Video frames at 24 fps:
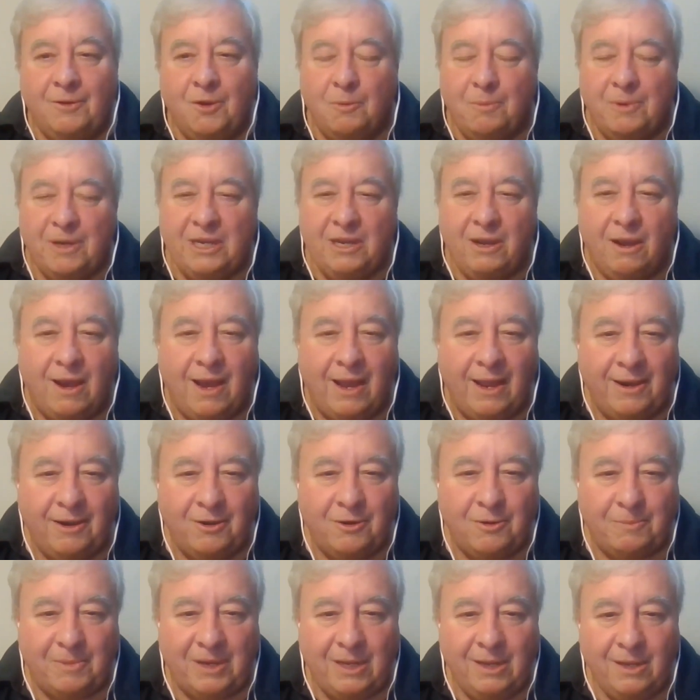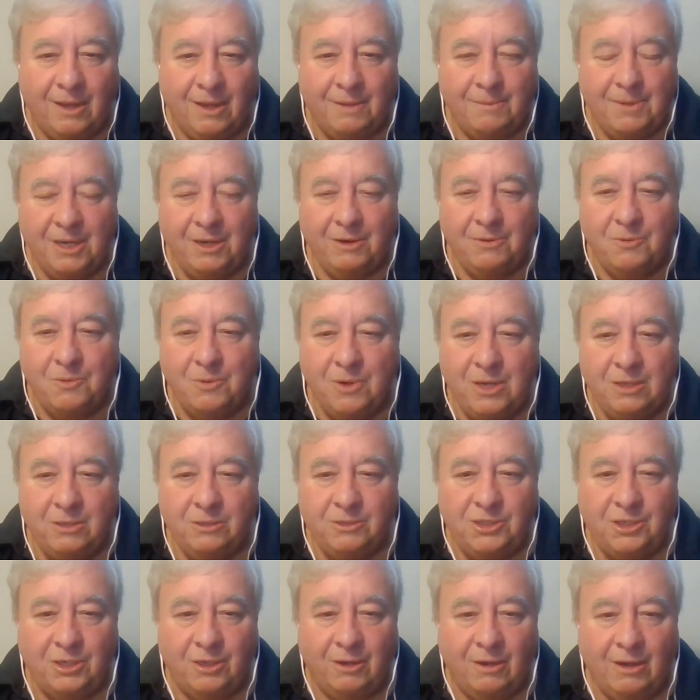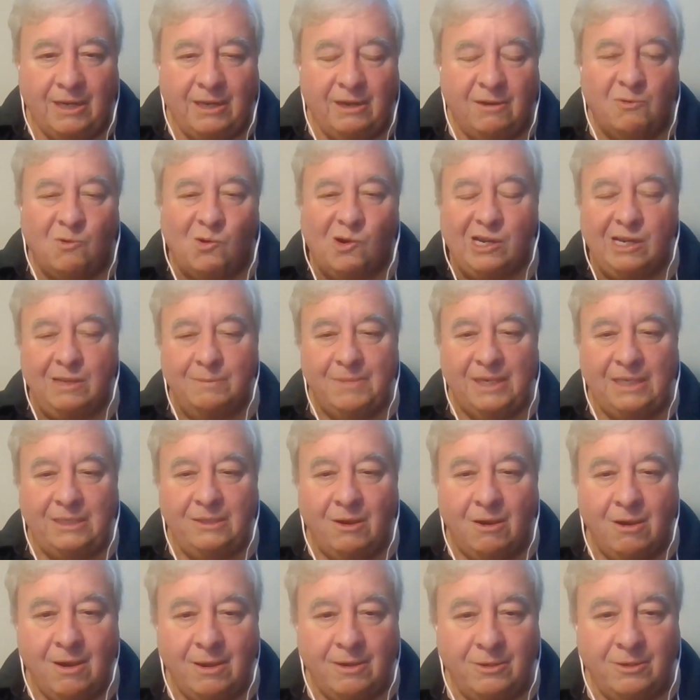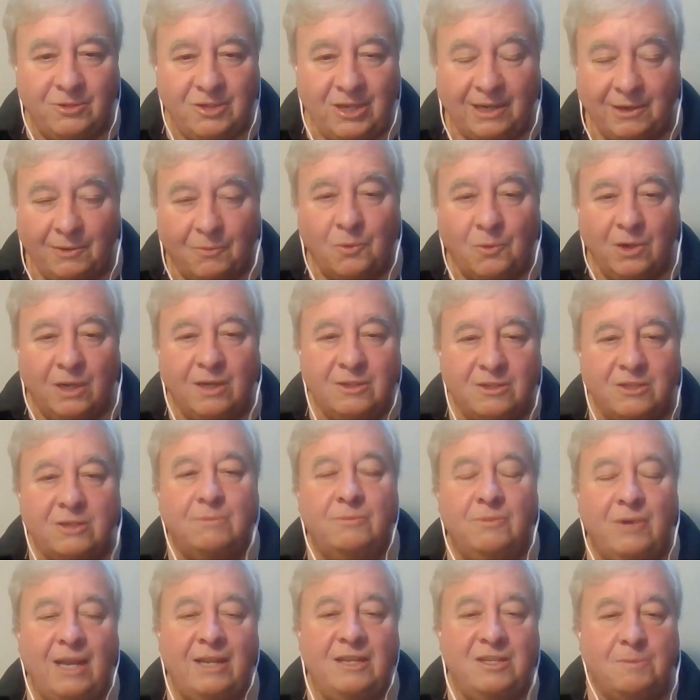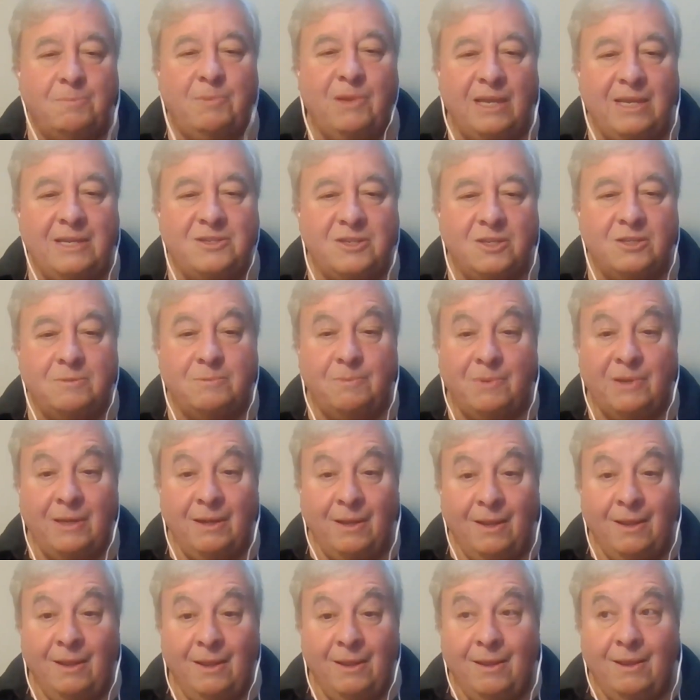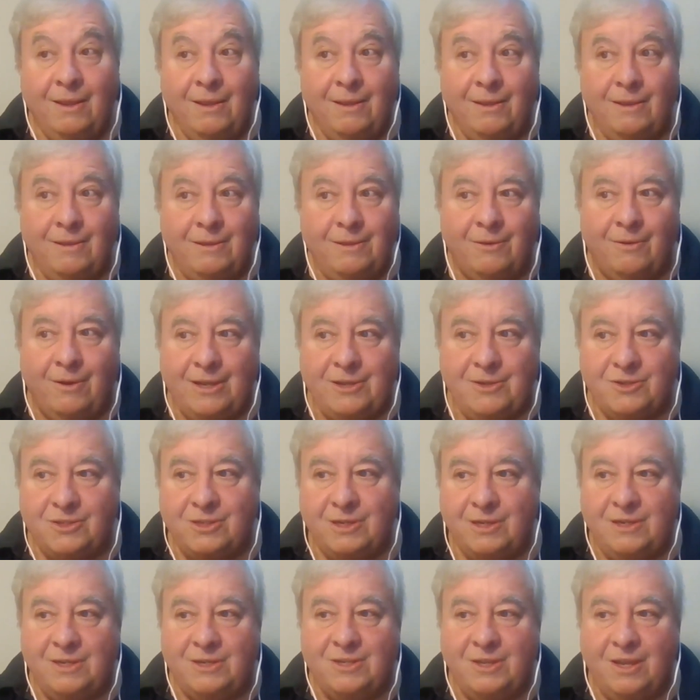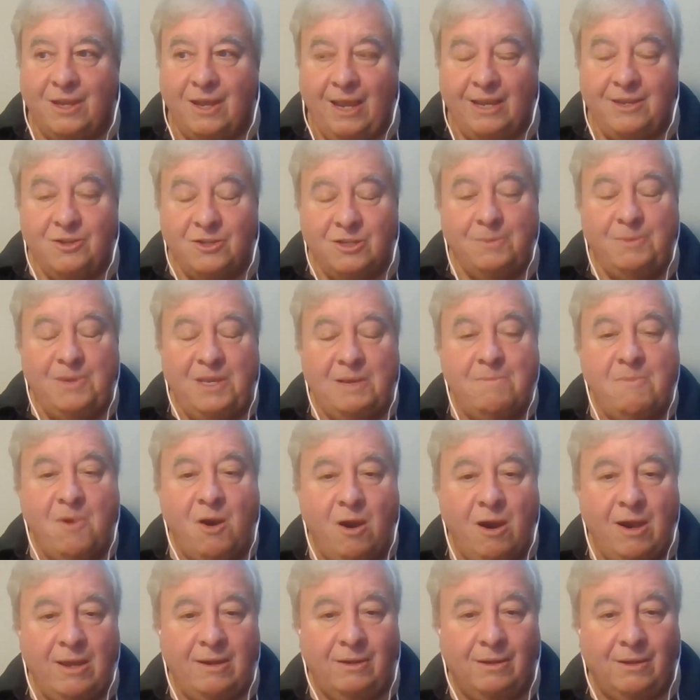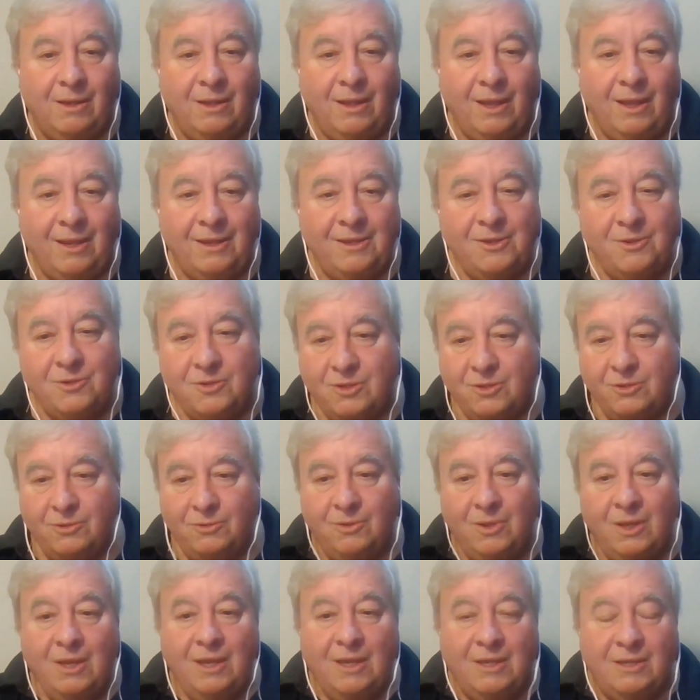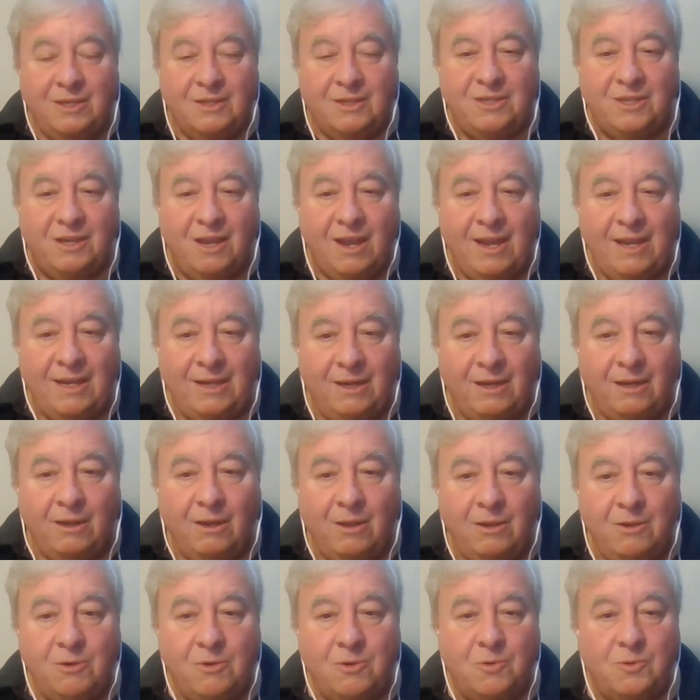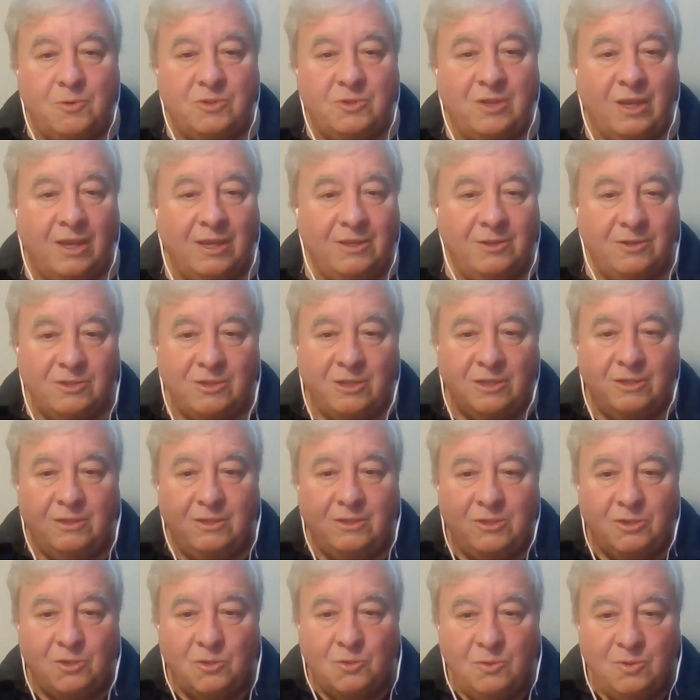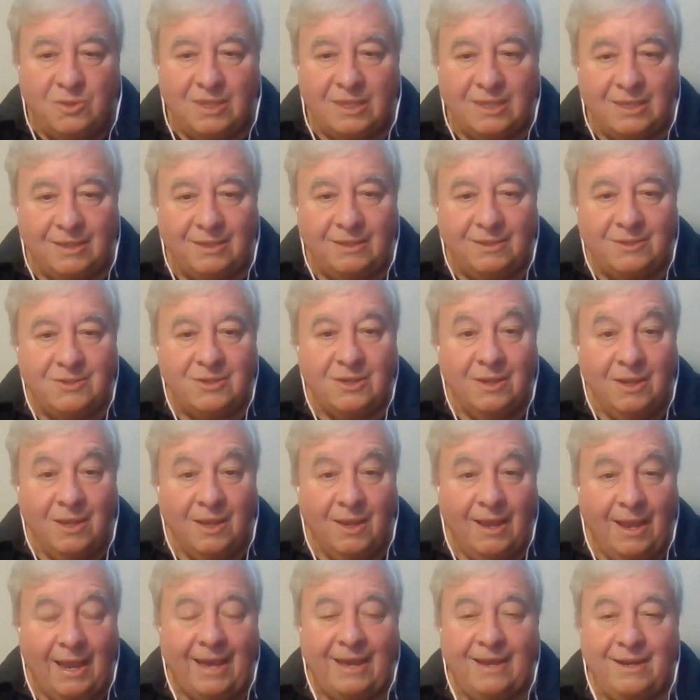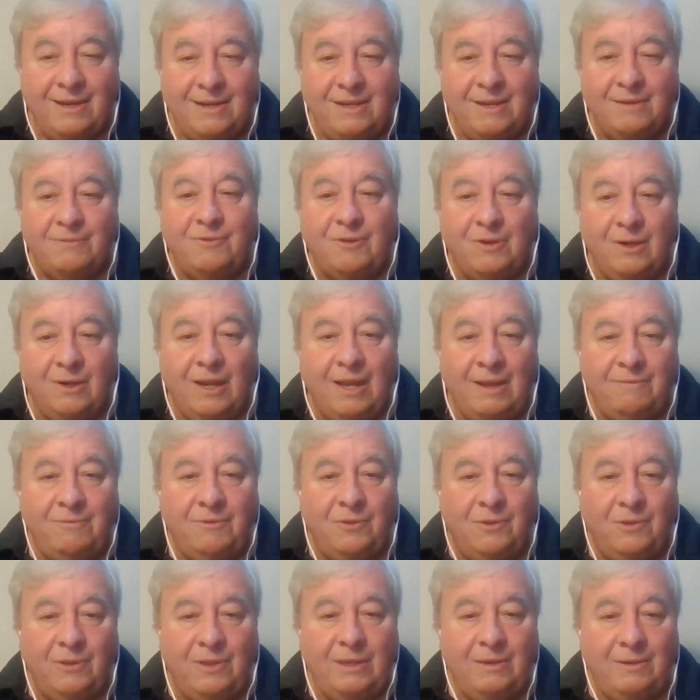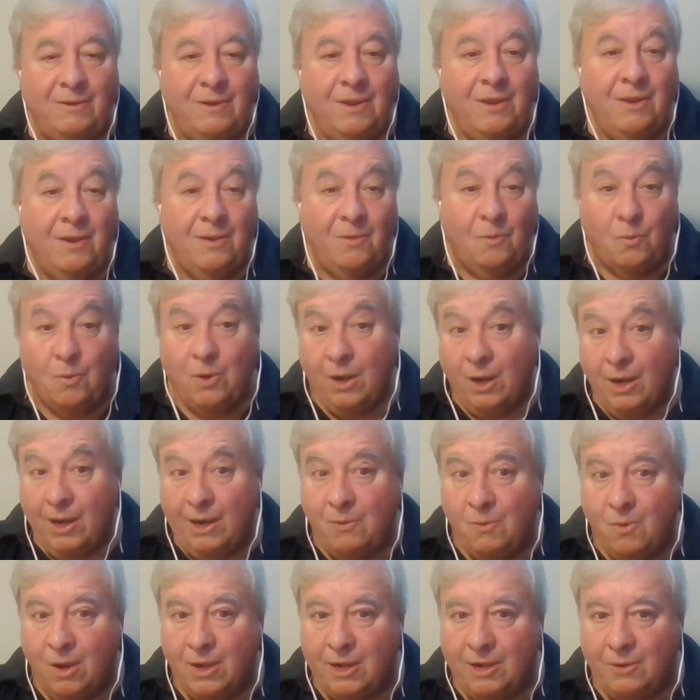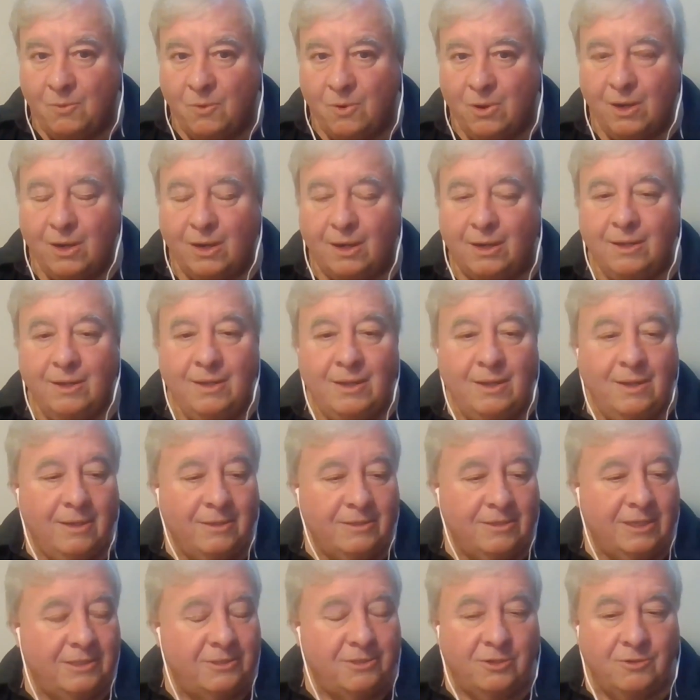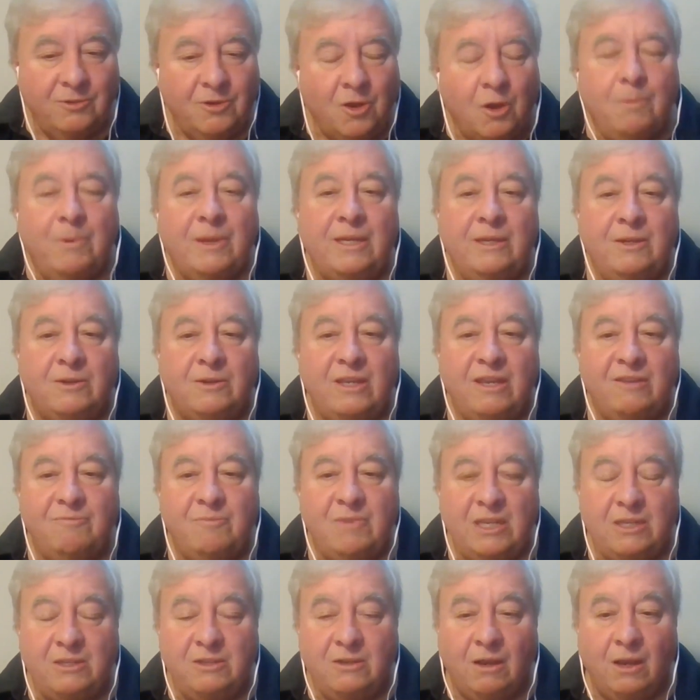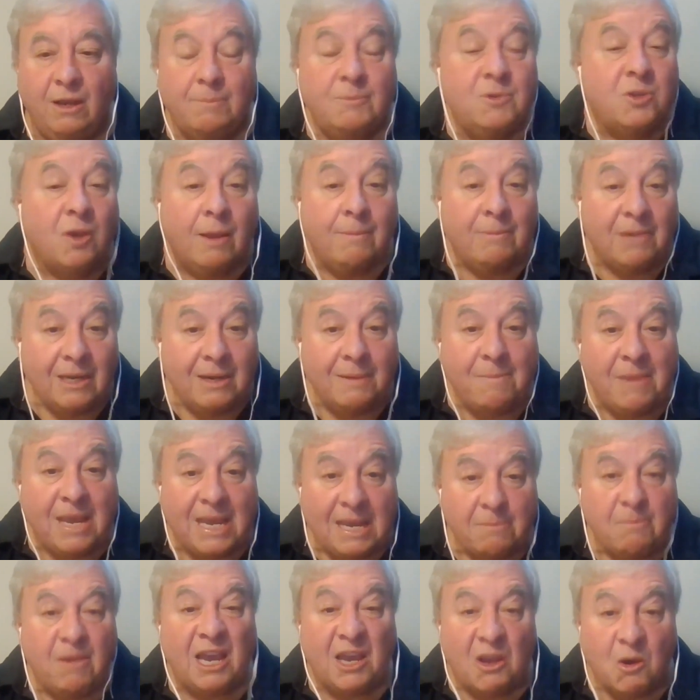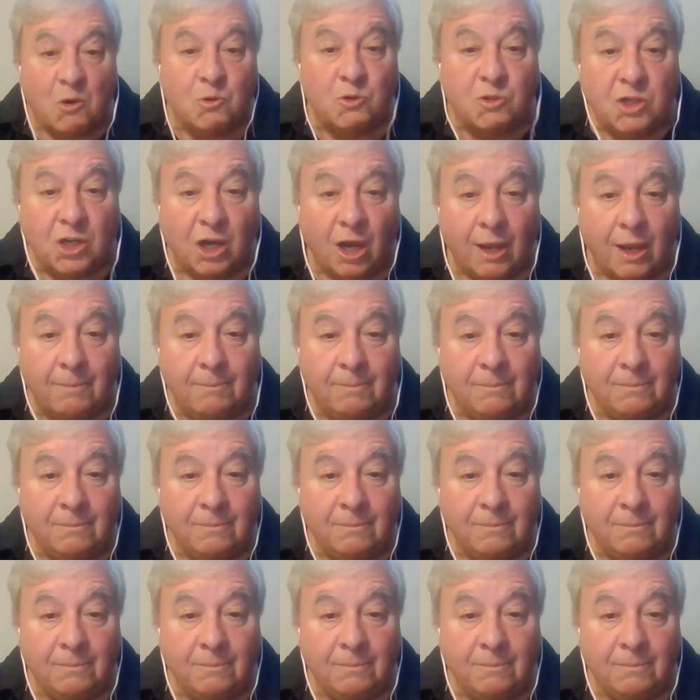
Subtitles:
nobody will hire me. I'm in a wheelchair. I can work at McDonald's. I can work in some nice places, but I used to design. I used to be a model. I used to design clothes. I used to do things at a different level than where I want to work. Said, so nobody will give me a job, so I'm going to make my own job.